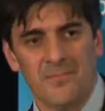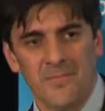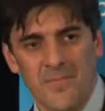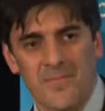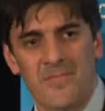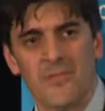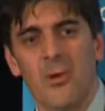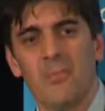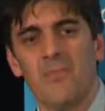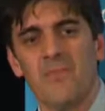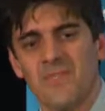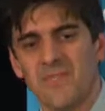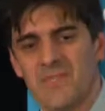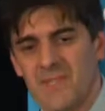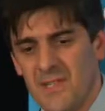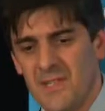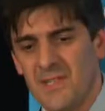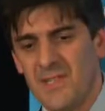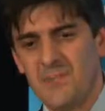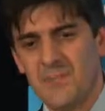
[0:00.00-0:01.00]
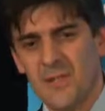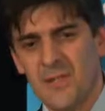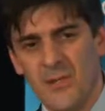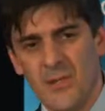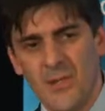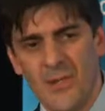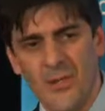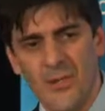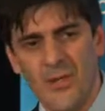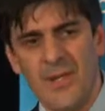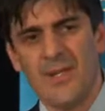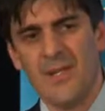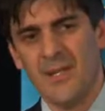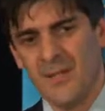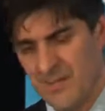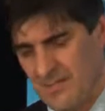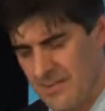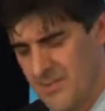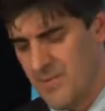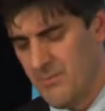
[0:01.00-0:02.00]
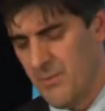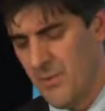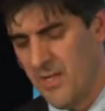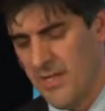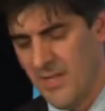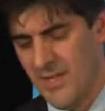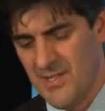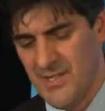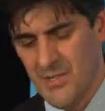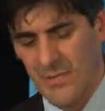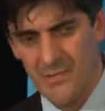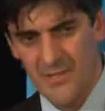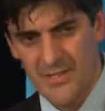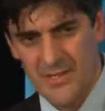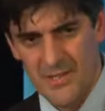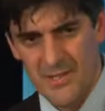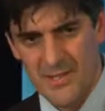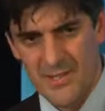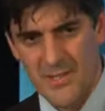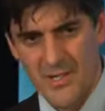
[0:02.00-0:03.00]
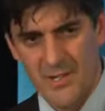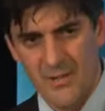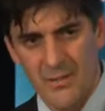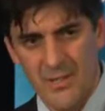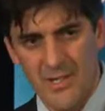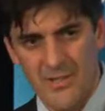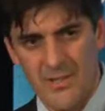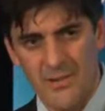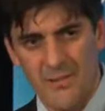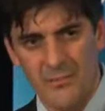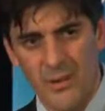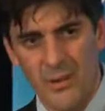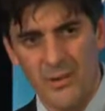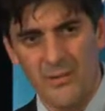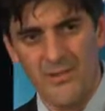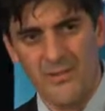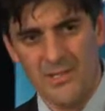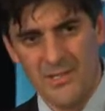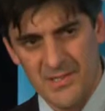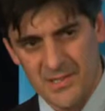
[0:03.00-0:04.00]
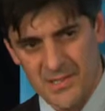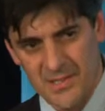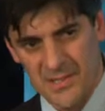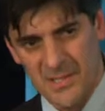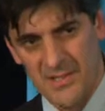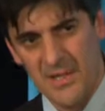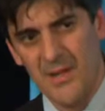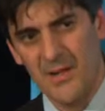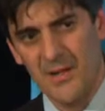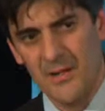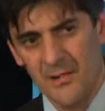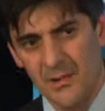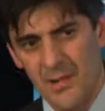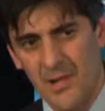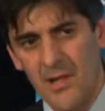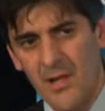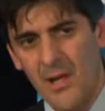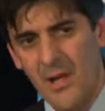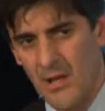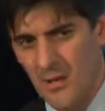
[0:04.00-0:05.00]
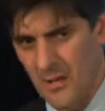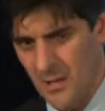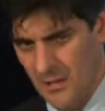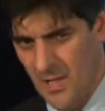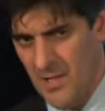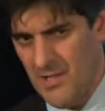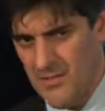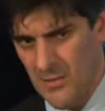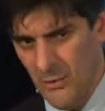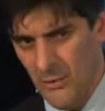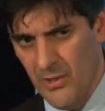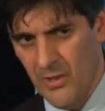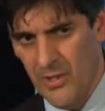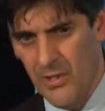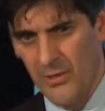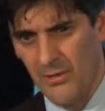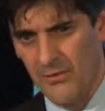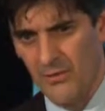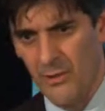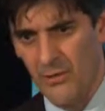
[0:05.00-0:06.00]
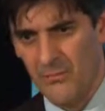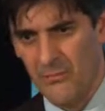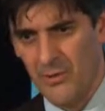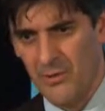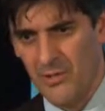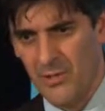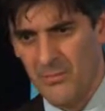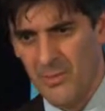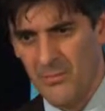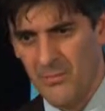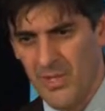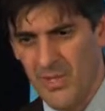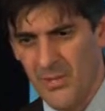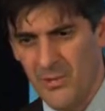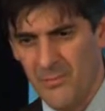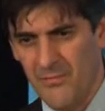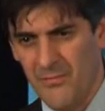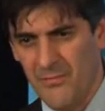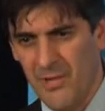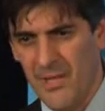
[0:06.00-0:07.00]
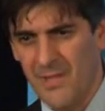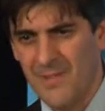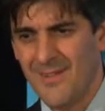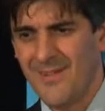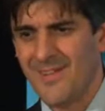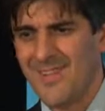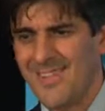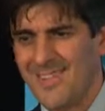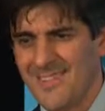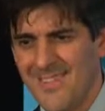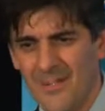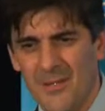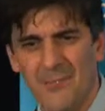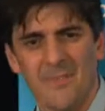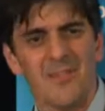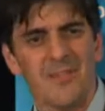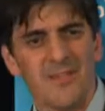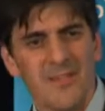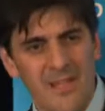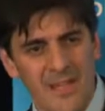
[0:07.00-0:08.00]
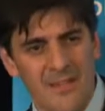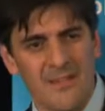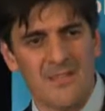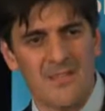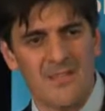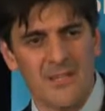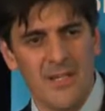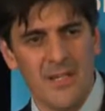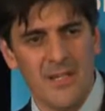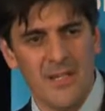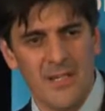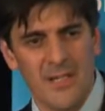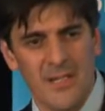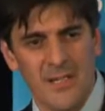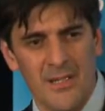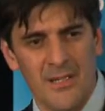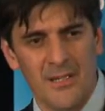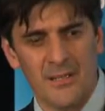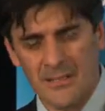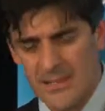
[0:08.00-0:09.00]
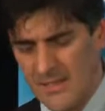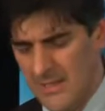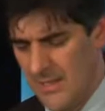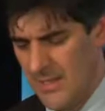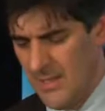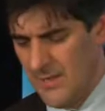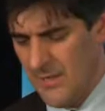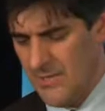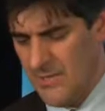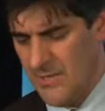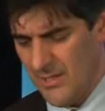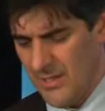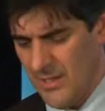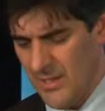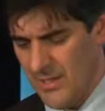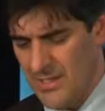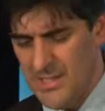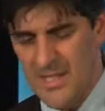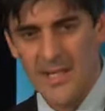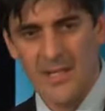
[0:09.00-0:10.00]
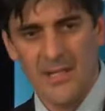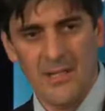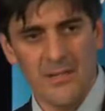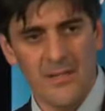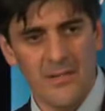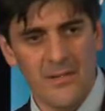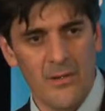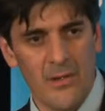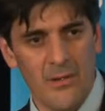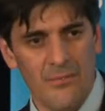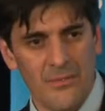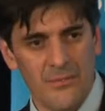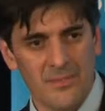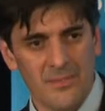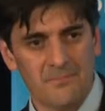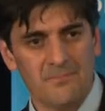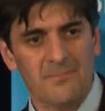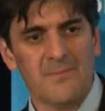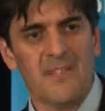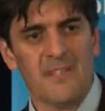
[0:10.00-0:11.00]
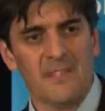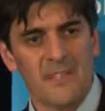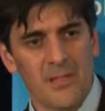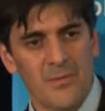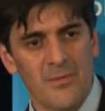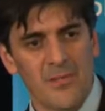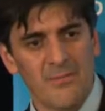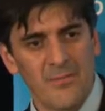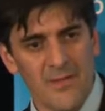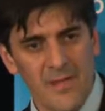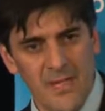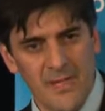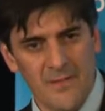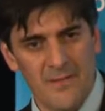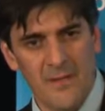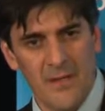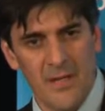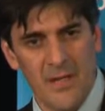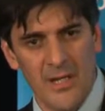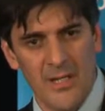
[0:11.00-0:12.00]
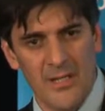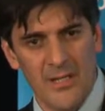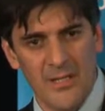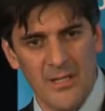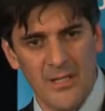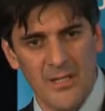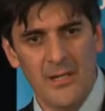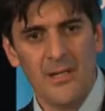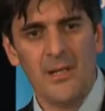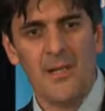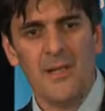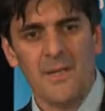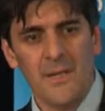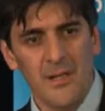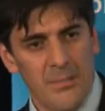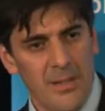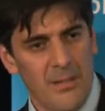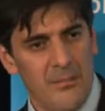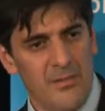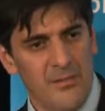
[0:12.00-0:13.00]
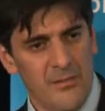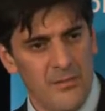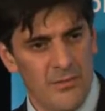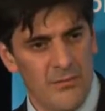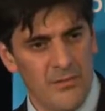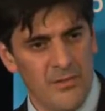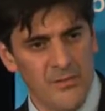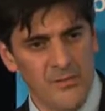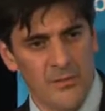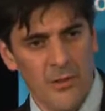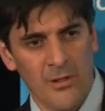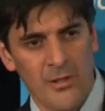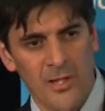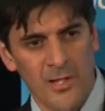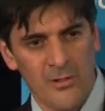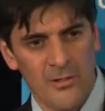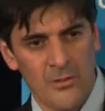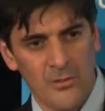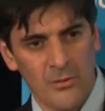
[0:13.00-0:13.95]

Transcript: To stop this thing that's been occurring, and this predates obviously this generation of politicians. It started as long ago as Gough Whitlam and Malcolm Fraser. Tell them to forget this idea that you can contain it to the office. Tell them to forget the idea that a public servant is not allowed to